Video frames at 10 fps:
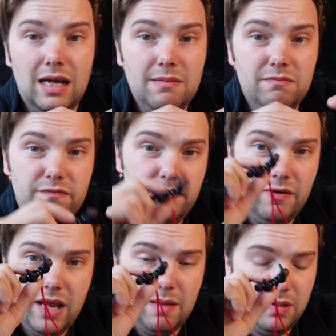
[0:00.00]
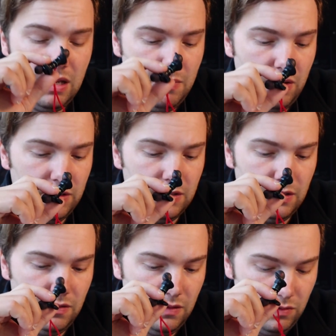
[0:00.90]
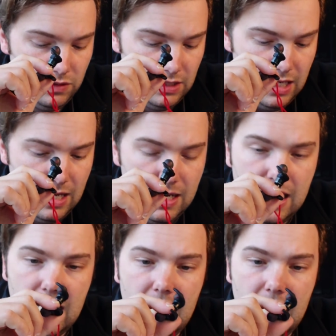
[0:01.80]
I'm very happy about those here.